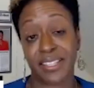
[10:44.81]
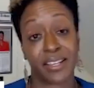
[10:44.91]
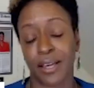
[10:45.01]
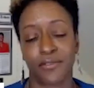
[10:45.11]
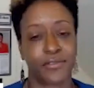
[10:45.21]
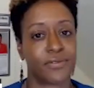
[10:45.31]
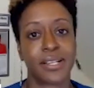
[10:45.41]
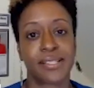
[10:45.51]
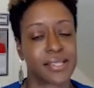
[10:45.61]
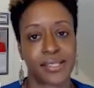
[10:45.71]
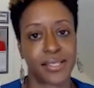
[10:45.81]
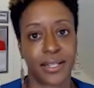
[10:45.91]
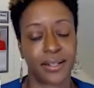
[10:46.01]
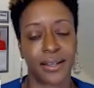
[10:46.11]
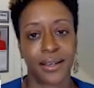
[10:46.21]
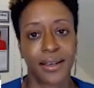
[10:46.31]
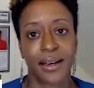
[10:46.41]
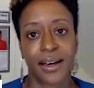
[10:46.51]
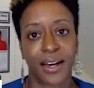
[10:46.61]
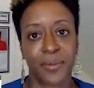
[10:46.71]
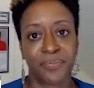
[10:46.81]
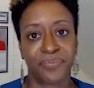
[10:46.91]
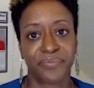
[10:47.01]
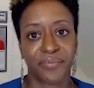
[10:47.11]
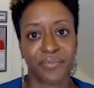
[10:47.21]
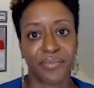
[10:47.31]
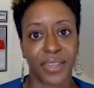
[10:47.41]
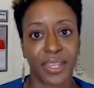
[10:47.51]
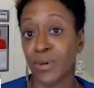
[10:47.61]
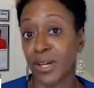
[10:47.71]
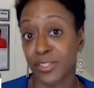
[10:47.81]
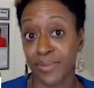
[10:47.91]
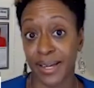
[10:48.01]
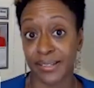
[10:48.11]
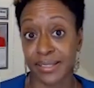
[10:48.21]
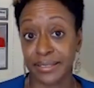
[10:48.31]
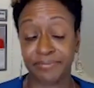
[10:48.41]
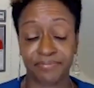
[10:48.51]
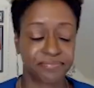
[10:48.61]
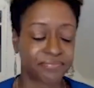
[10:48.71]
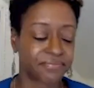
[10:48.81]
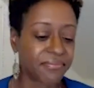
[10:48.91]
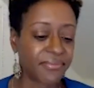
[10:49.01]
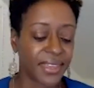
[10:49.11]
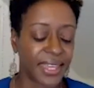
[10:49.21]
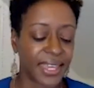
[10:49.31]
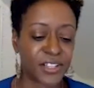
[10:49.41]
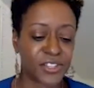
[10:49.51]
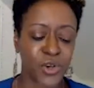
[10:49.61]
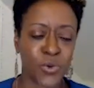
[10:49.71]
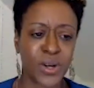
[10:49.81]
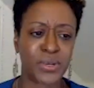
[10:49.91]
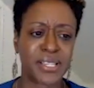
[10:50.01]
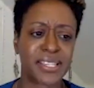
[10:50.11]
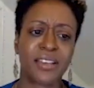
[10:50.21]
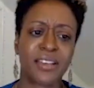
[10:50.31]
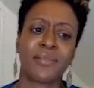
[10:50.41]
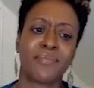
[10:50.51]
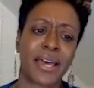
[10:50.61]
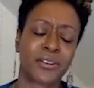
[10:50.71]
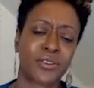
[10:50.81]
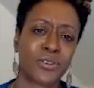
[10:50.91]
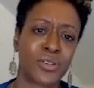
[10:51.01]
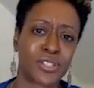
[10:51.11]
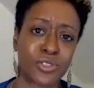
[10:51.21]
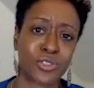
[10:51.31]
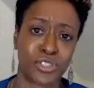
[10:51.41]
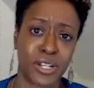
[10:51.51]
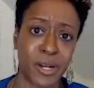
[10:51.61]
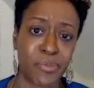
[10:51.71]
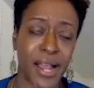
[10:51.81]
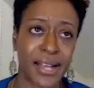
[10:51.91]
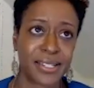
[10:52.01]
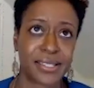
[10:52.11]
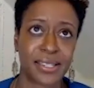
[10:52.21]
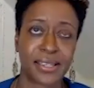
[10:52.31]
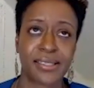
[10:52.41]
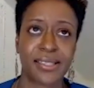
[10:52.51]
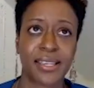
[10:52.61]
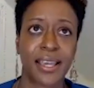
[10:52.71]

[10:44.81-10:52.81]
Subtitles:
have existed in Western medicine. And so when we say medical exclusionary practices,